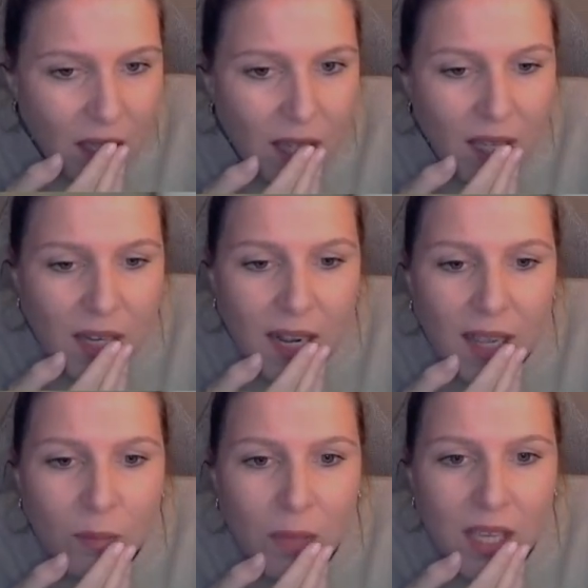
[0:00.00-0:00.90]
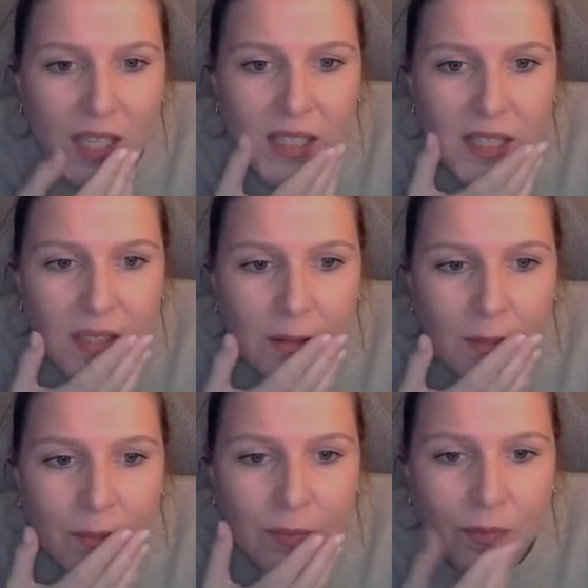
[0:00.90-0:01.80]
And I made
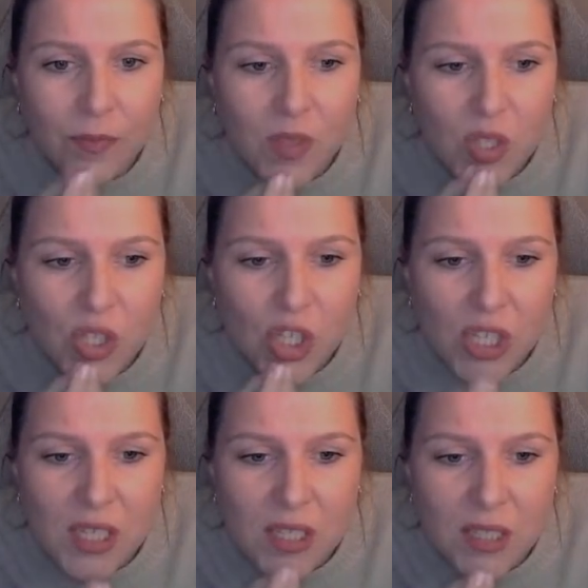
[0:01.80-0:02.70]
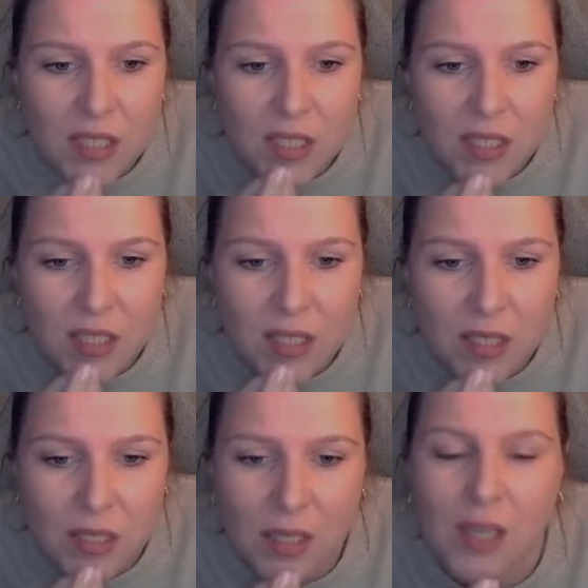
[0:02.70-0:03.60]
some cheese
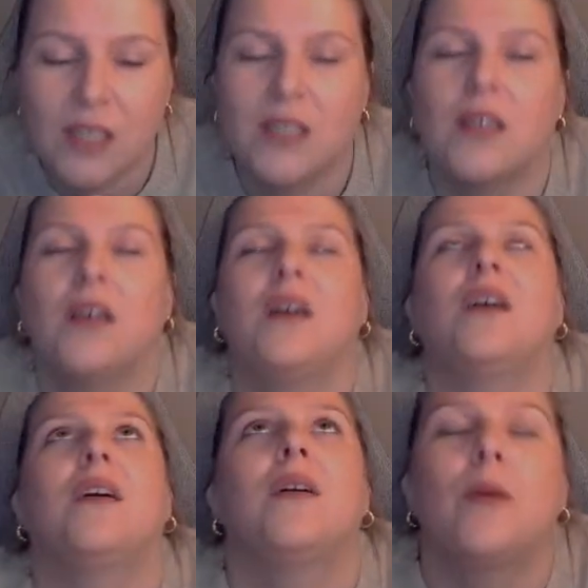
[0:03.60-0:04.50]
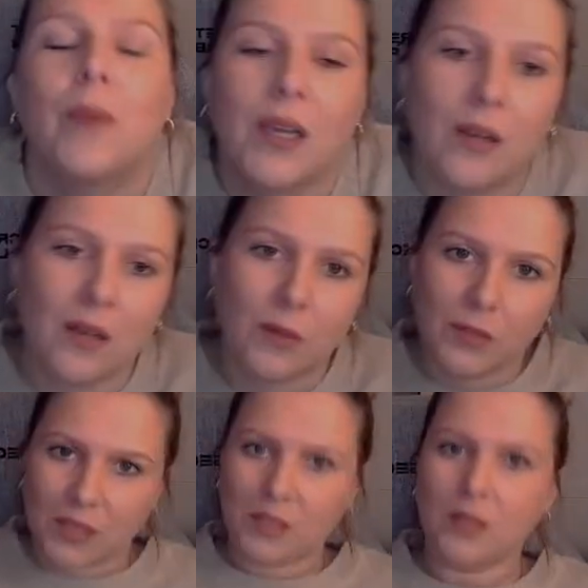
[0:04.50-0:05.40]
sauce. Oh my god, it
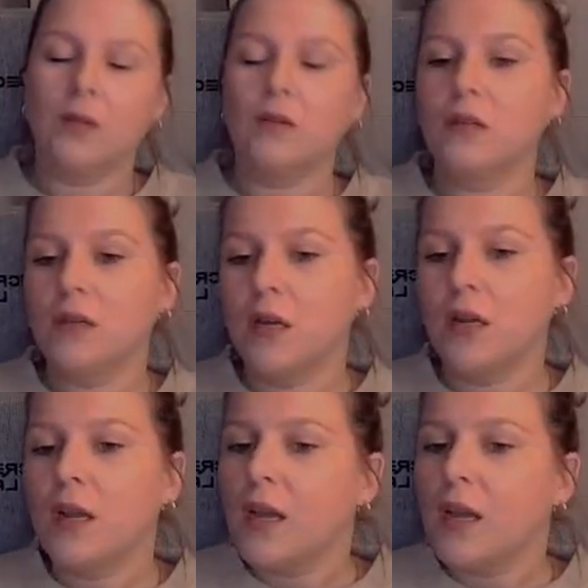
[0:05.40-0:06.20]
was so good.